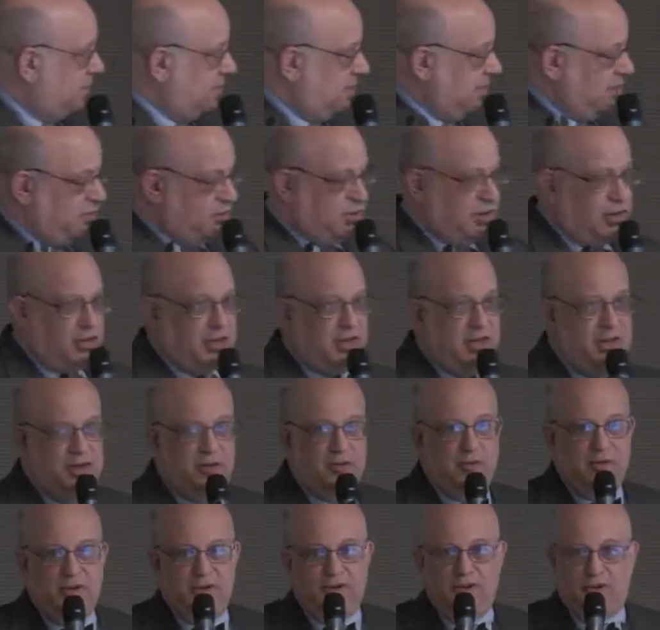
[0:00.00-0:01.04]
is the
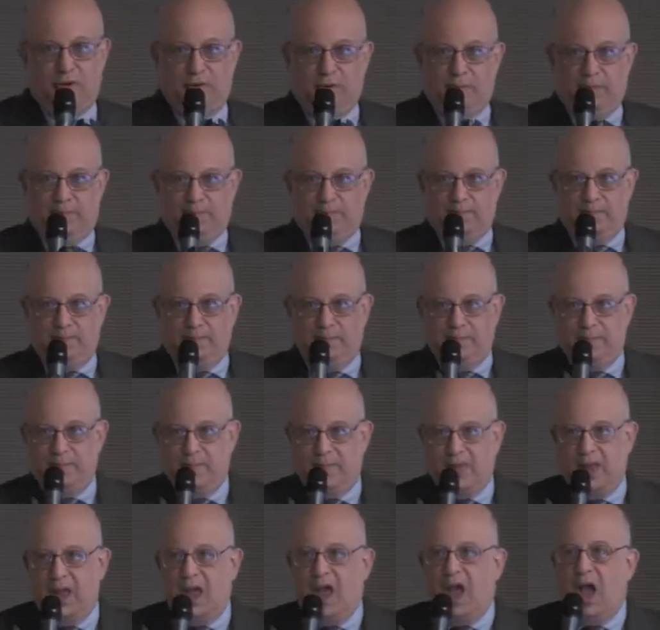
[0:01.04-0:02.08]
leader in you.
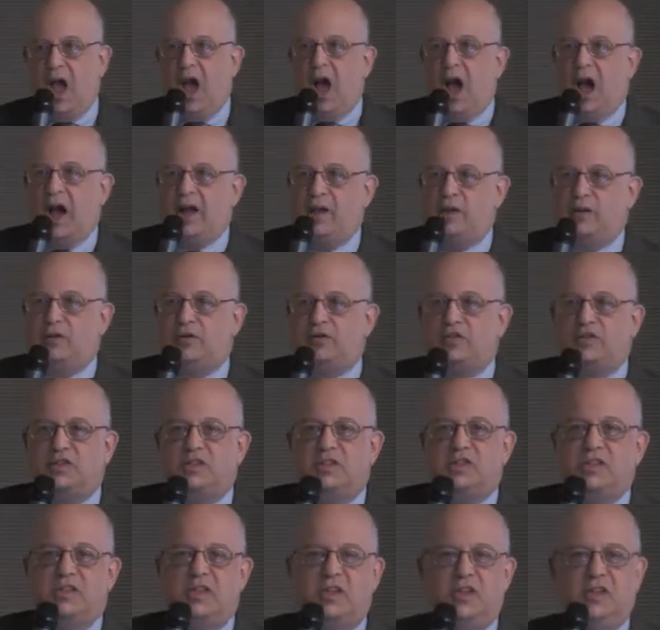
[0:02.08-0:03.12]
I used
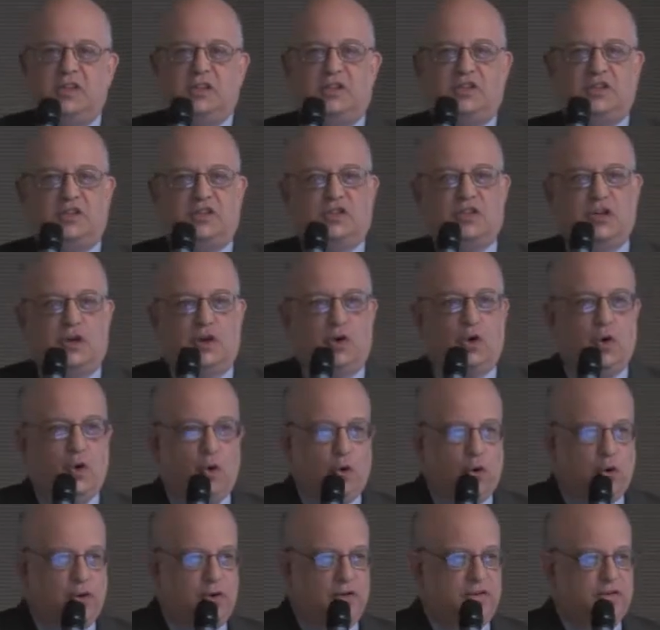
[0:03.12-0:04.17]
to teach a
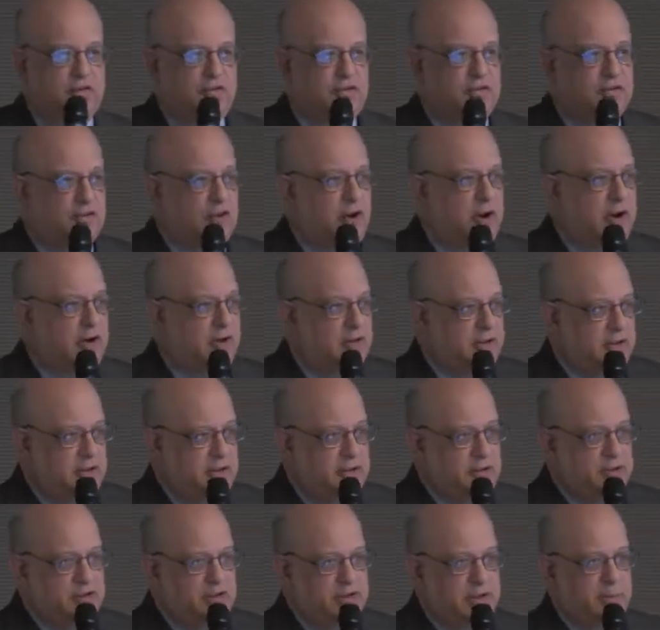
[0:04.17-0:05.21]
course on
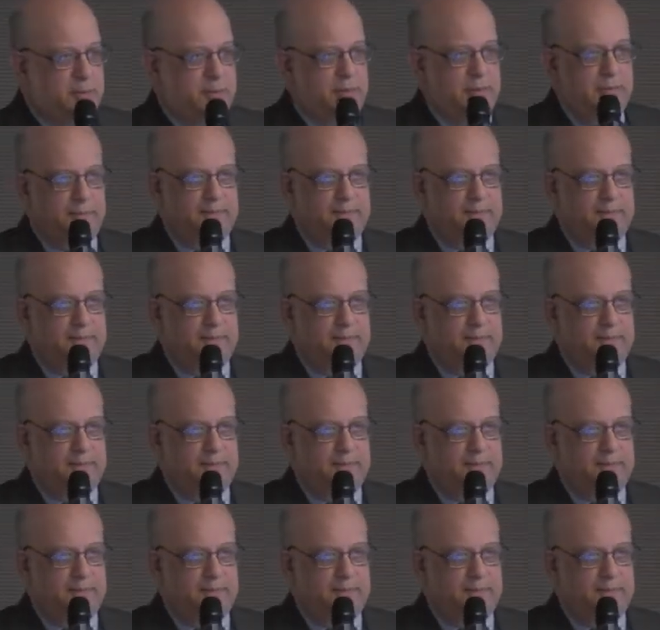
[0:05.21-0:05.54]
leadership,